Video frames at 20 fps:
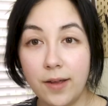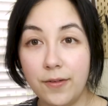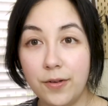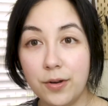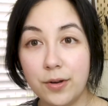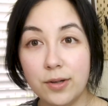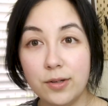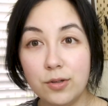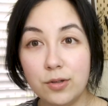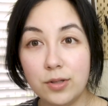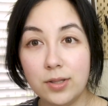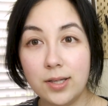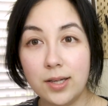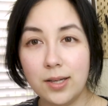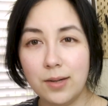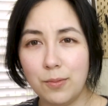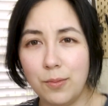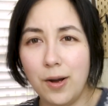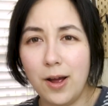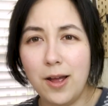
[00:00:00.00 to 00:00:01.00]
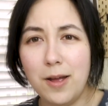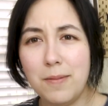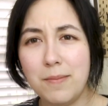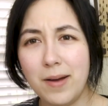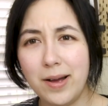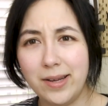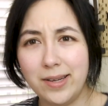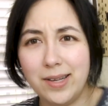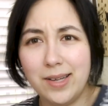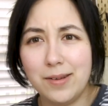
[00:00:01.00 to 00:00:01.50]
if you're interested,
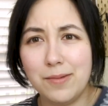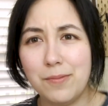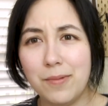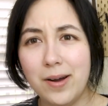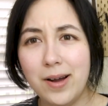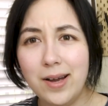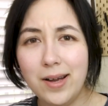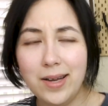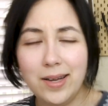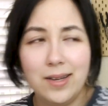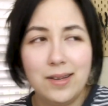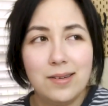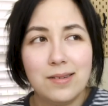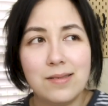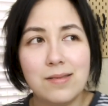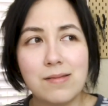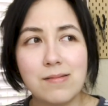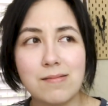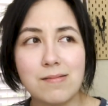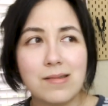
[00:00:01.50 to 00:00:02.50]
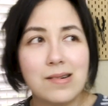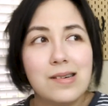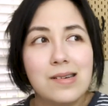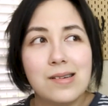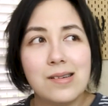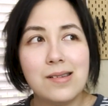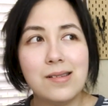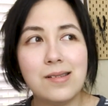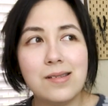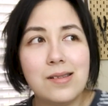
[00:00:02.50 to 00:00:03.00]
why
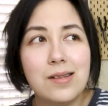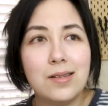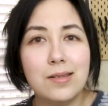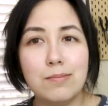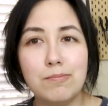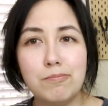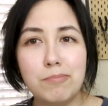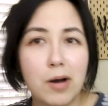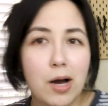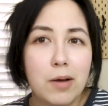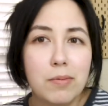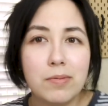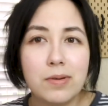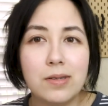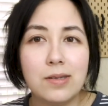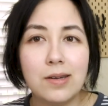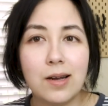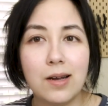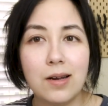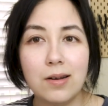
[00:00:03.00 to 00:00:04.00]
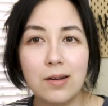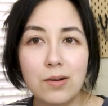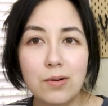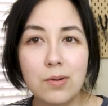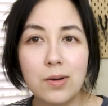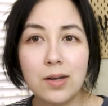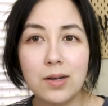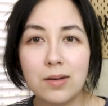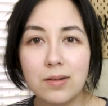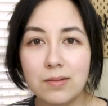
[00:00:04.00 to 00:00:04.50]
is this popping out of
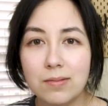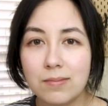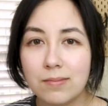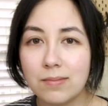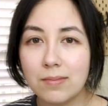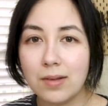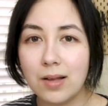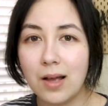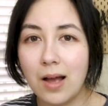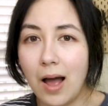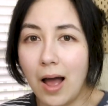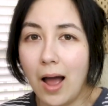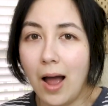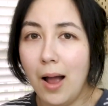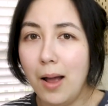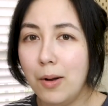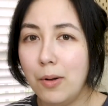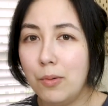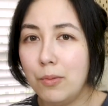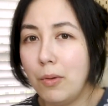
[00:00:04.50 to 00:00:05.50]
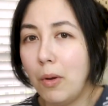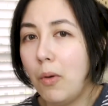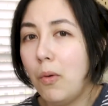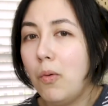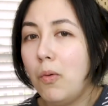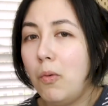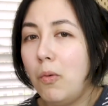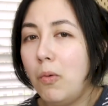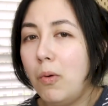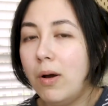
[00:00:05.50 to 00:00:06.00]
nowhere? I don't
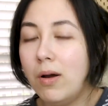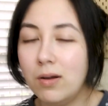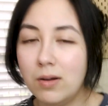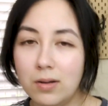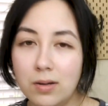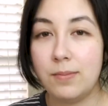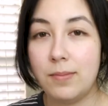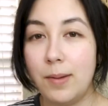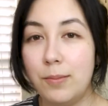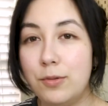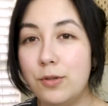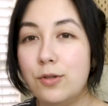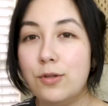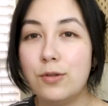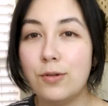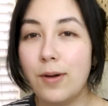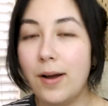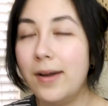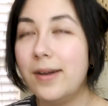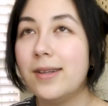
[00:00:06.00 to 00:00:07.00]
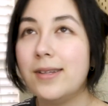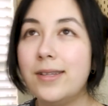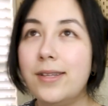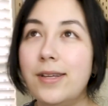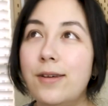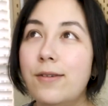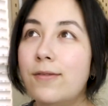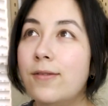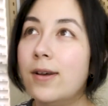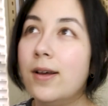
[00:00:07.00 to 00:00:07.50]
know. I'm just trying to
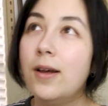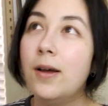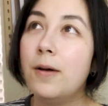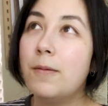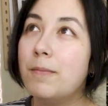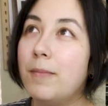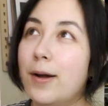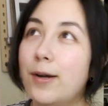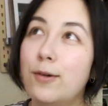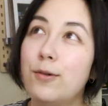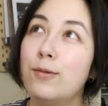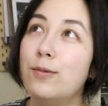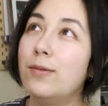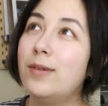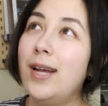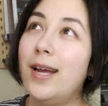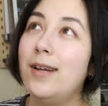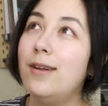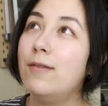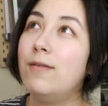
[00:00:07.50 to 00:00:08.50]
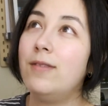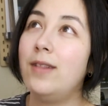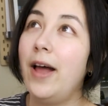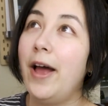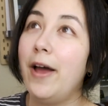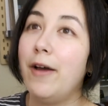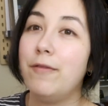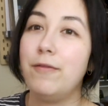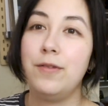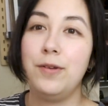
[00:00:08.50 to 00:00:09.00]
live my creative
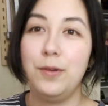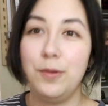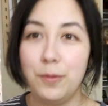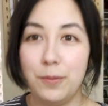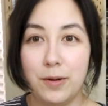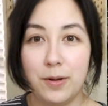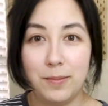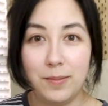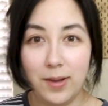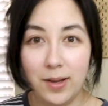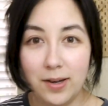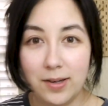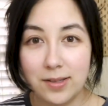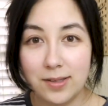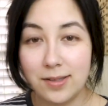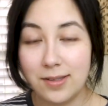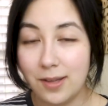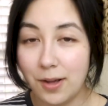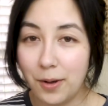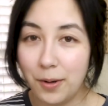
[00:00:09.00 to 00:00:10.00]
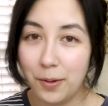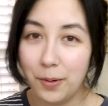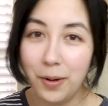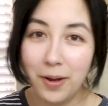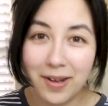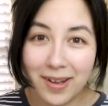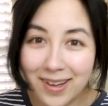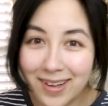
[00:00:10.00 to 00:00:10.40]
life, you know what I mean? So,